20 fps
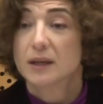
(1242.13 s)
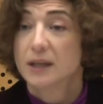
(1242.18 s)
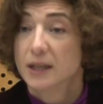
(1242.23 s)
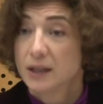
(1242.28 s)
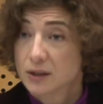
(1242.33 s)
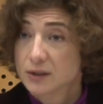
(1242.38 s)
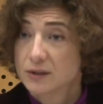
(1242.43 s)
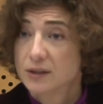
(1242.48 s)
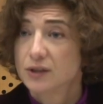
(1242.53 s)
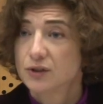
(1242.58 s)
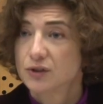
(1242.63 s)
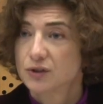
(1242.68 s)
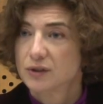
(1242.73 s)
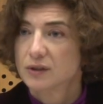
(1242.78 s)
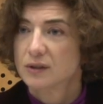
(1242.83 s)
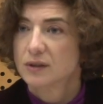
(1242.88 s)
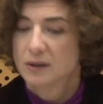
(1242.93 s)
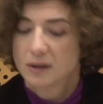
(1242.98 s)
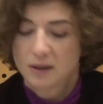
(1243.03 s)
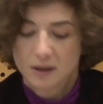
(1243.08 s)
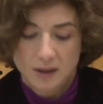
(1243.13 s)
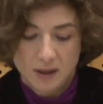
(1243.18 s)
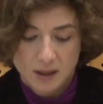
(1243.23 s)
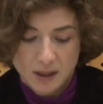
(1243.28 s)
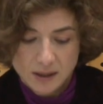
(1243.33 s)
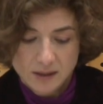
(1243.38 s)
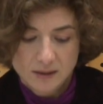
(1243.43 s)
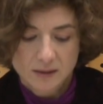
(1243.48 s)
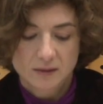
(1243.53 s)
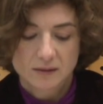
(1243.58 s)
In addition,
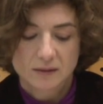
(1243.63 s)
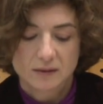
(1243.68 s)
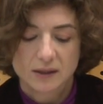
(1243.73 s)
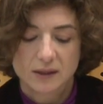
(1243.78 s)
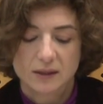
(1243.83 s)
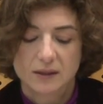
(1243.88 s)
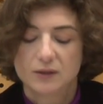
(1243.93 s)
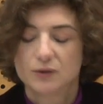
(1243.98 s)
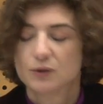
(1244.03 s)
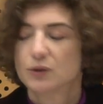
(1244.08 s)
the